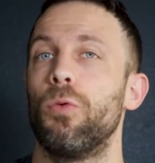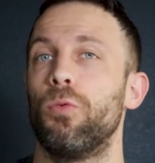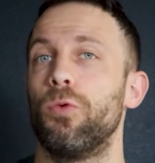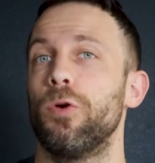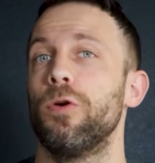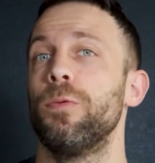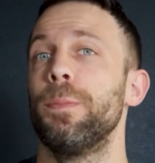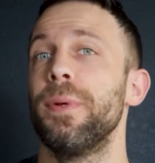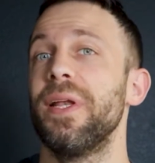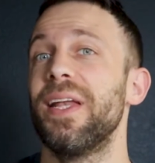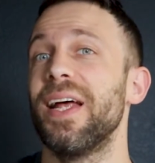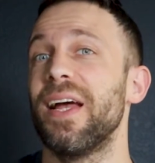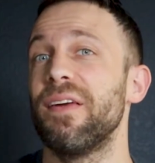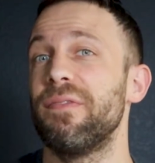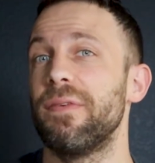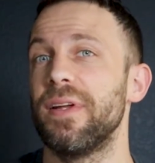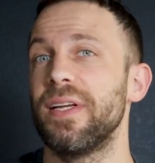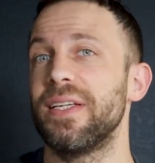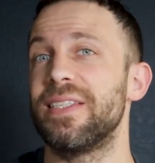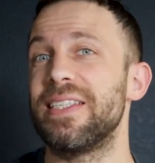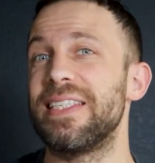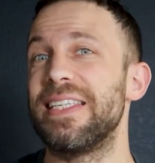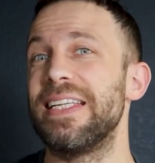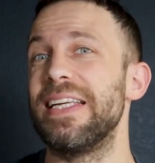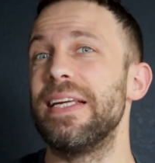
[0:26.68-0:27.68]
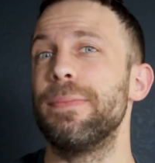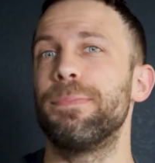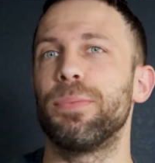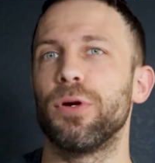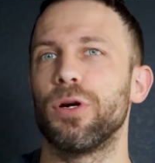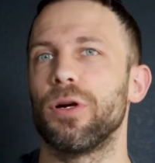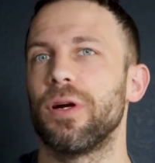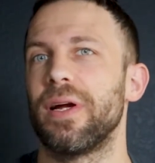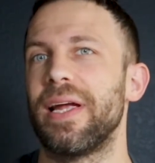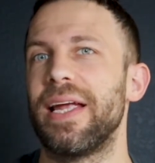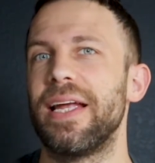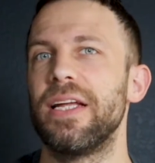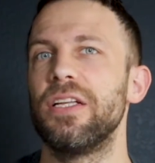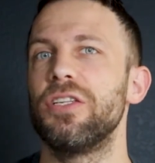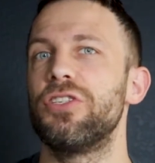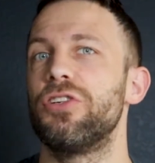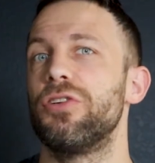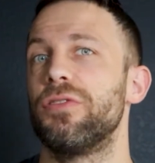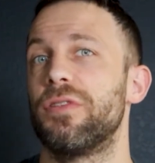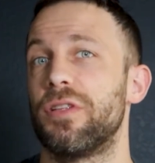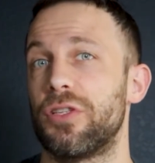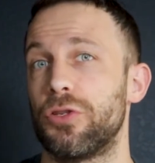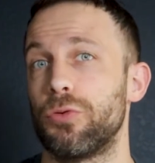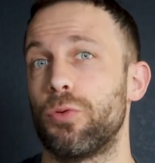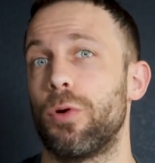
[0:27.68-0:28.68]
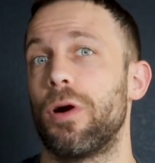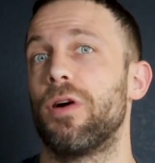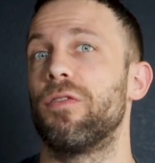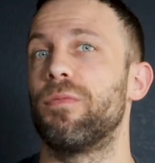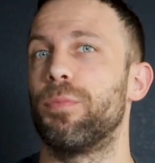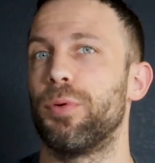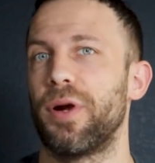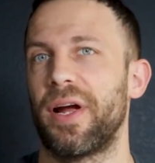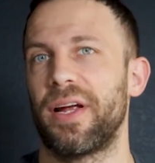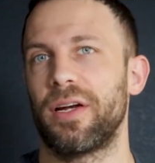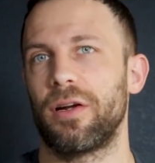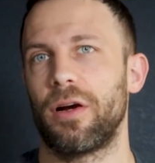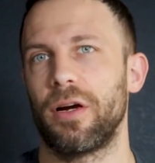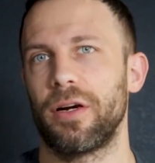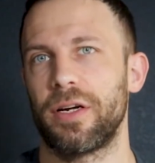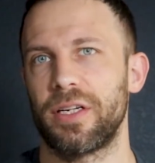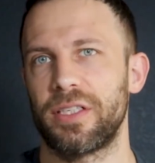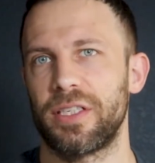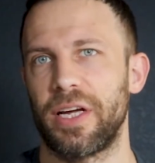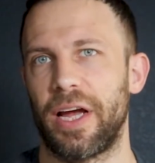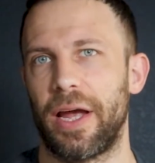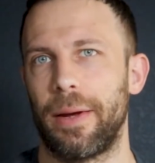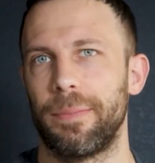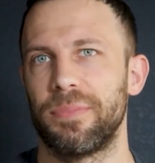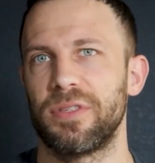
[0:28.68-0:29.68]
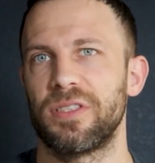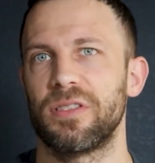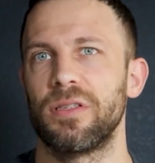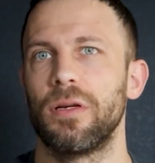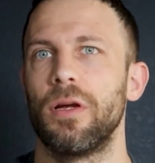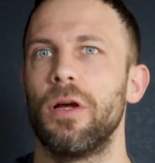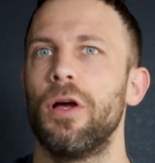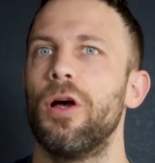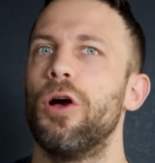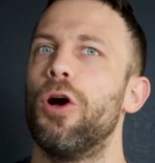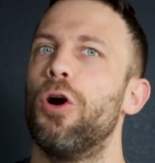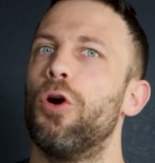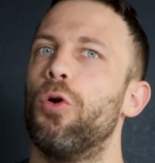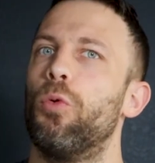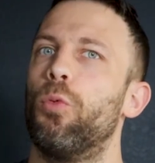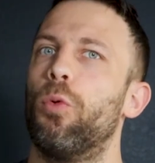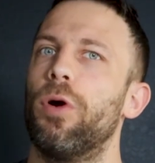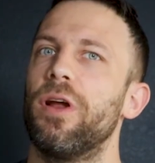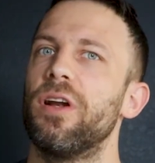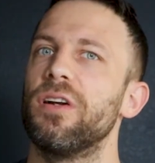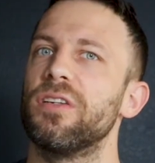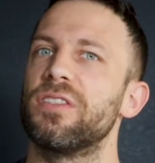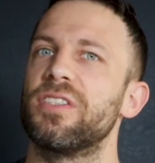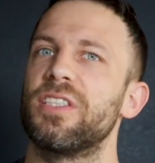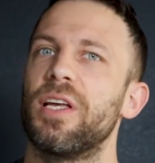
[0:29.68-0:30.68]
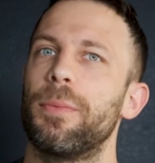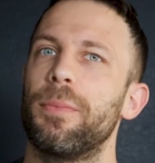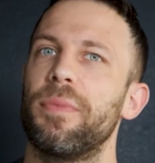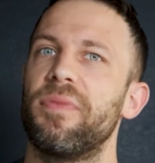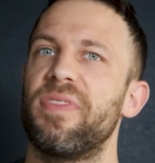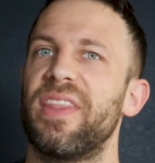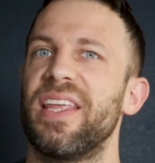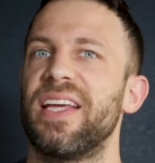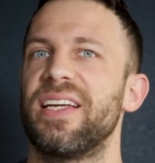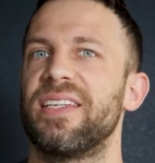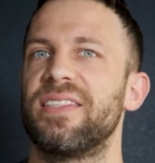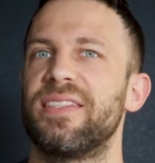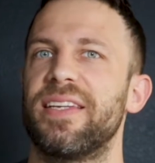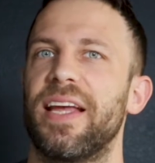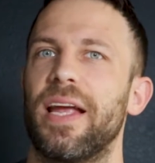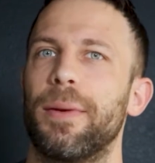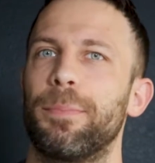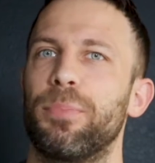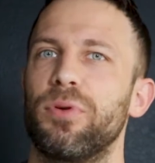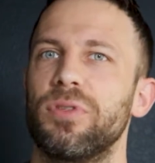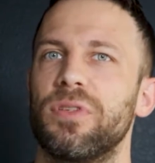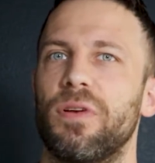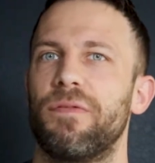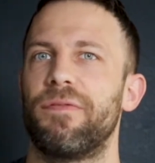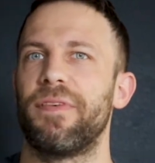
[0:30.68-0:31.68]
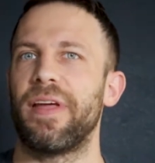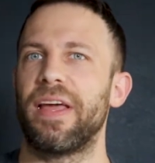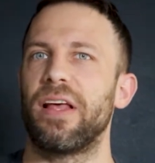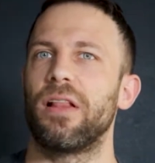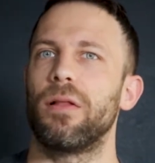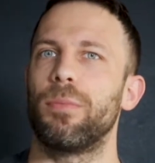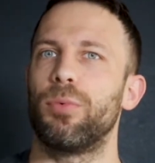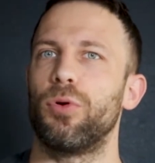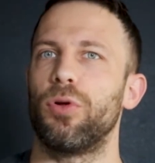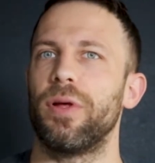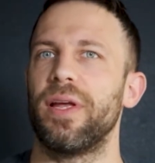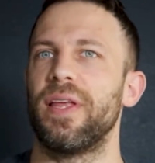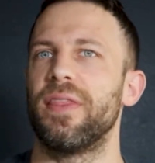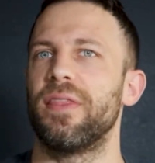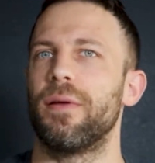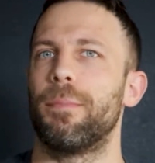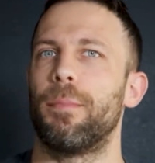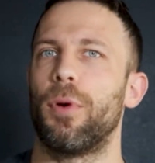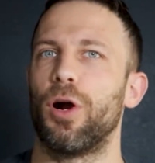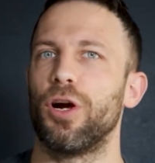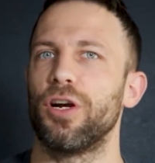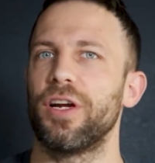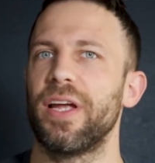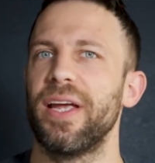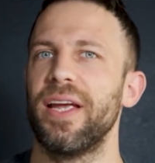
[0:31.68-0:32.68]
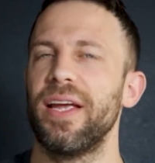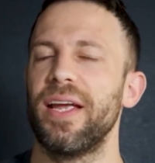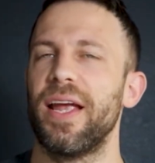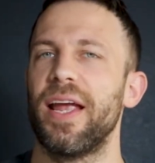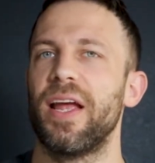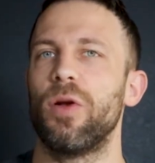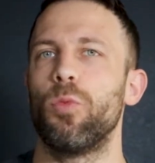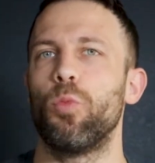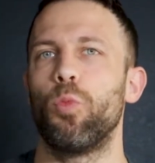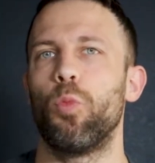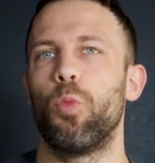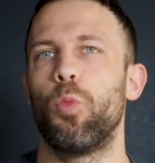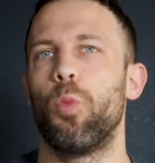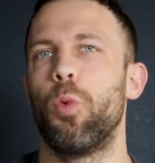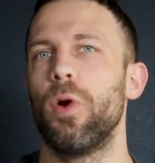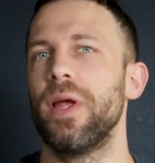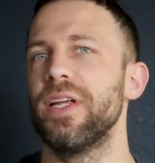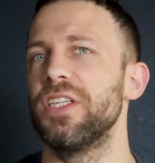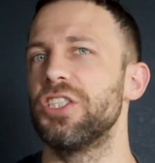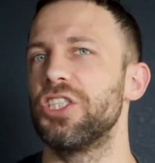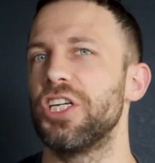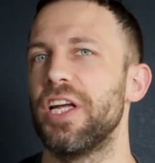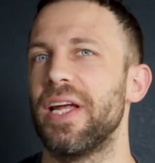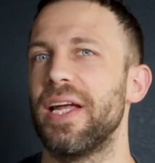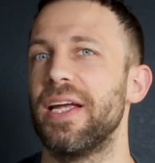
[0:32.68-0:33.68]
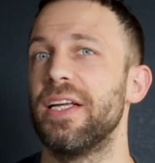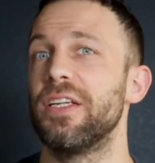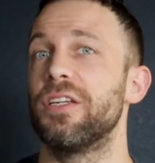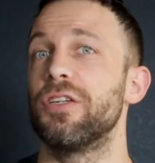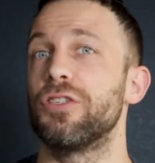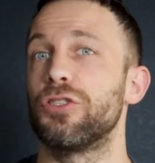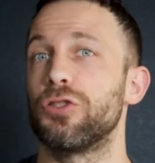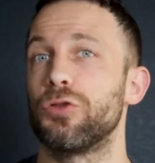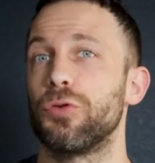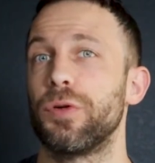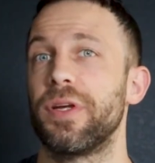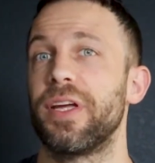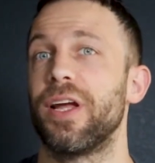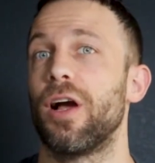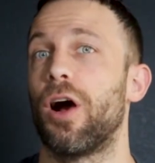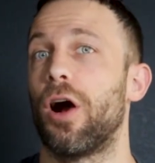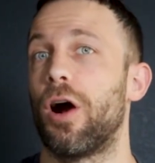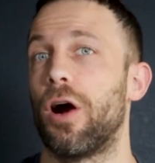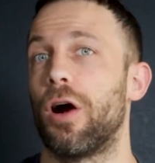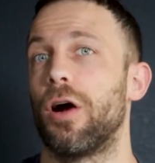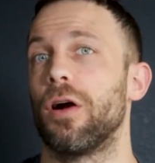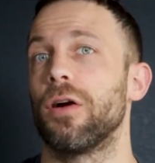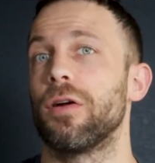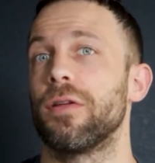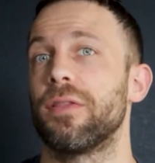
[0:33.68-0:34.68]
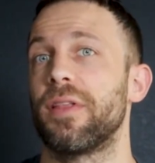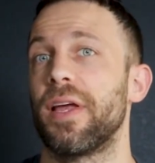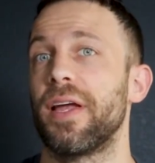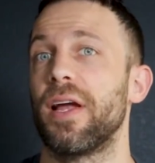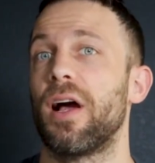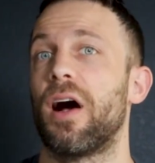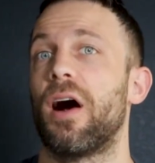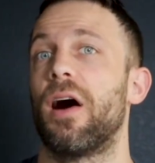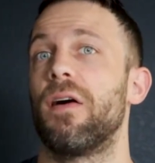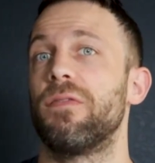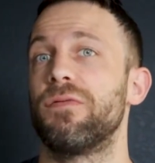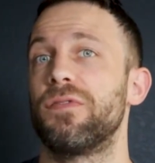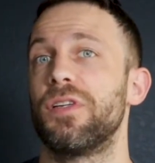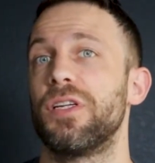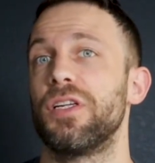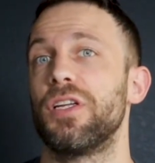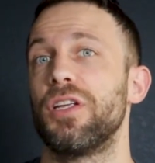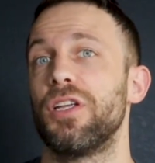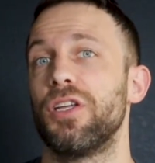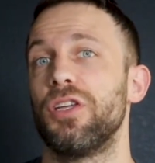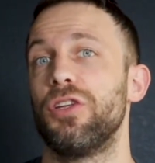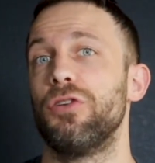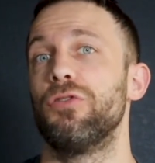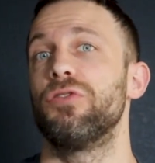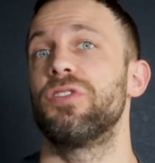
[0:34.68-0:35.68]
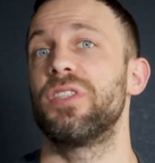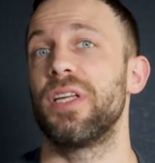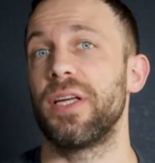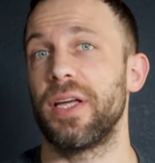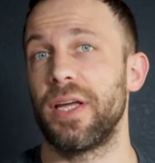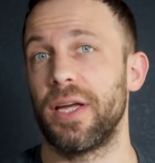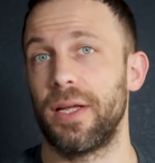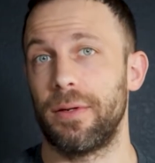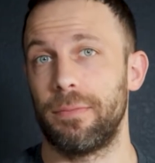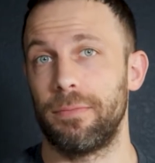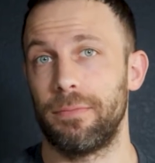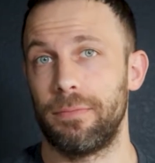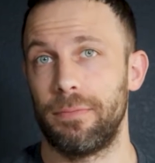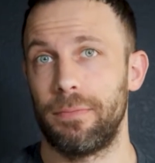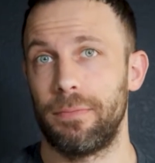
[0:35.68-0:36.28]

we'll be diving deeper into the 12 brand archetypes. What are some of the examples available in the market and which industry are they often using it?